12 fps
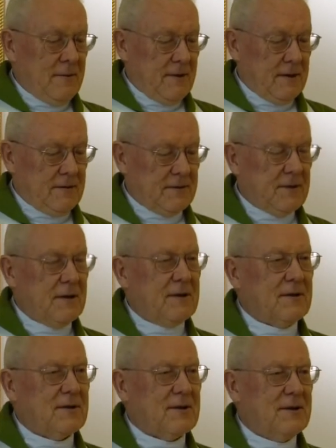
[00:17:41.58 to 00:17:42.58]
But
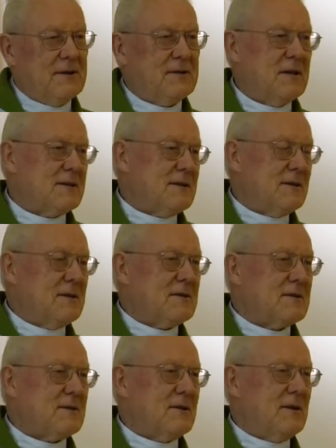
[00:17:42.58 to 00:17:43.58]
yes, it
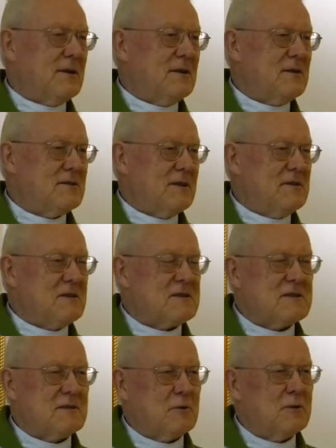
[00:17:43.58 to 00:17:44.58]
is the
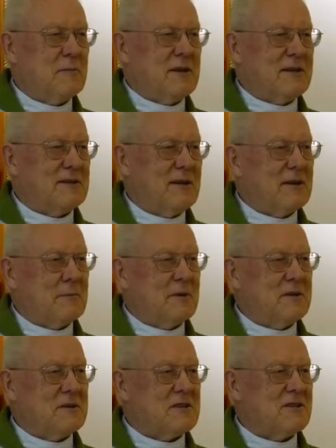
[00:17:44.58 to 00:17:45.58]
disturbing,
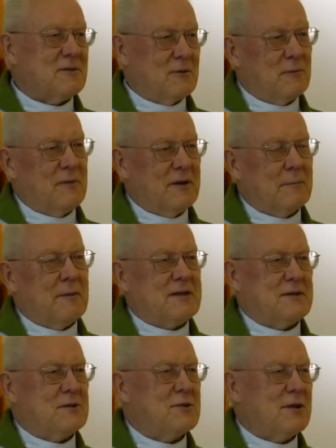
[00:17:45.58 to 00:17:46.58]
terribly disturbing
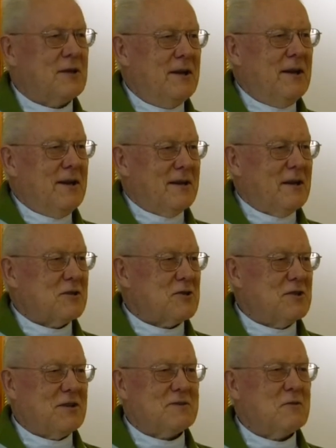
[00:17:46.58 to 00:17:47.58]
message that, yes,
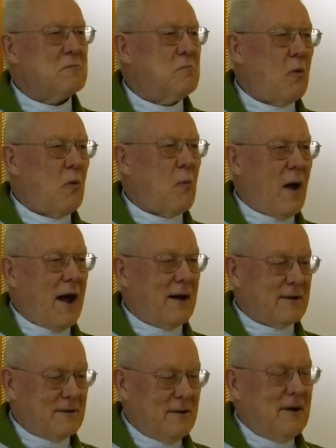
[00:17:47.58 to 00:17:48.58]
she does not blow
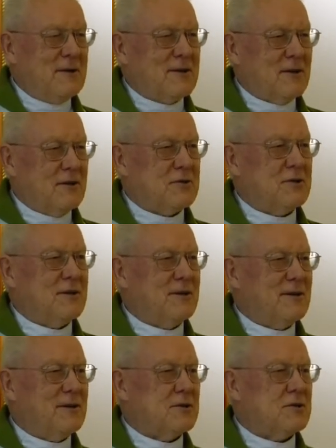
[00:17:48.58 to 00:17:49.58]
back.
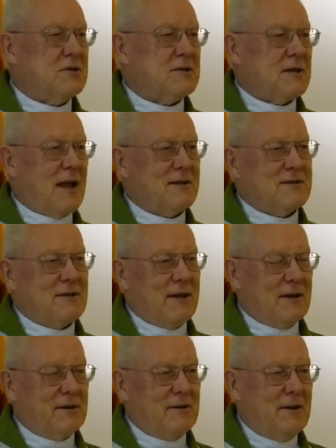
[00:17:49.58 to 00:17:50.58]
She stands
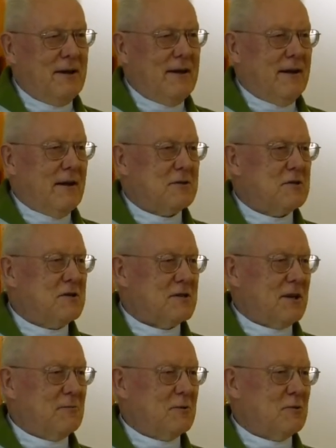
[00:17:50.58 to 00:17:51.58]
there, and
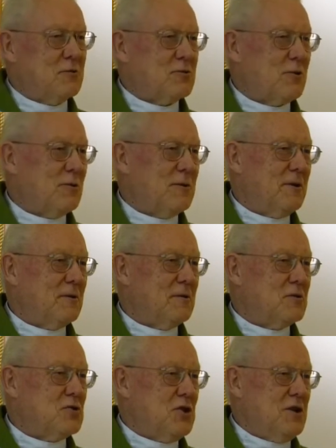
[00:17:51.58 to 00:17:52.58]
she's able to show the other
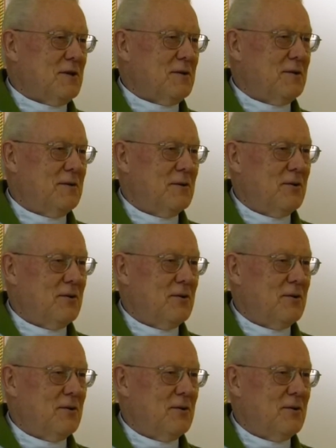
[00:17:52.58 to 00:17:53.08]
cheek.